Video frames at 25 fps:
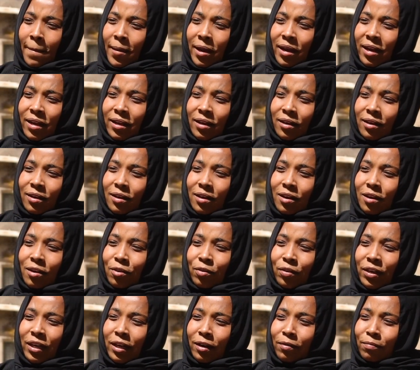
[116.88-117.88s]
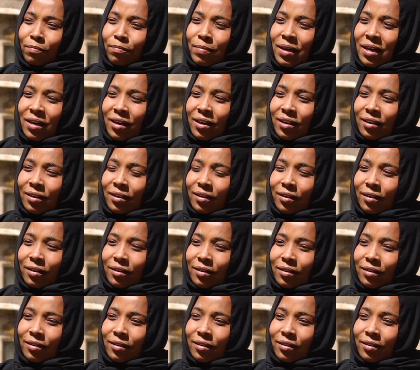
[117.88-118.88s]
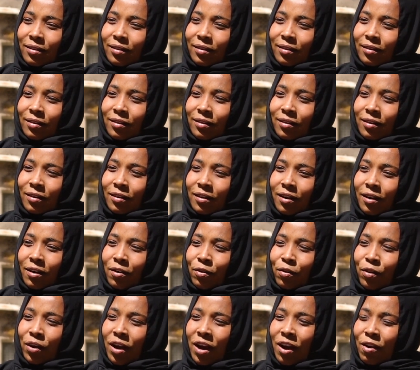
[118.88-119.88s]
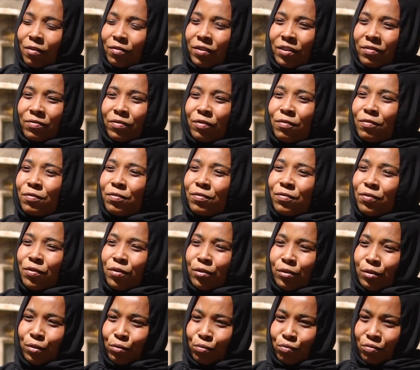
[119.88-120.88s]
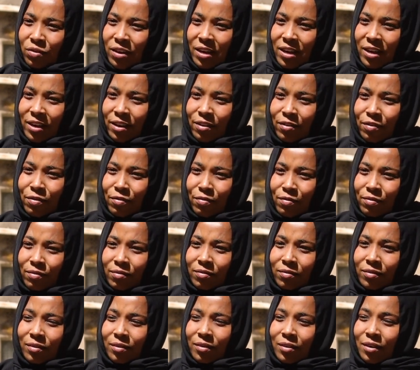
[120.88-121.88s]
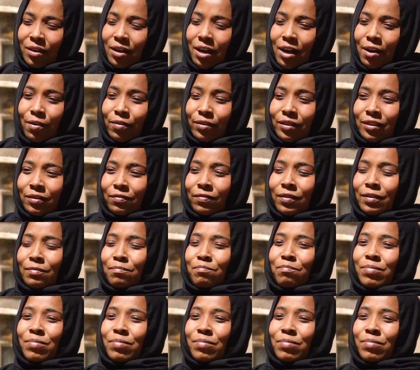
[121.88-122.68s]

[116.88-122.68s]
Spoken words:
And looking back on how the form fours were, you know, it was even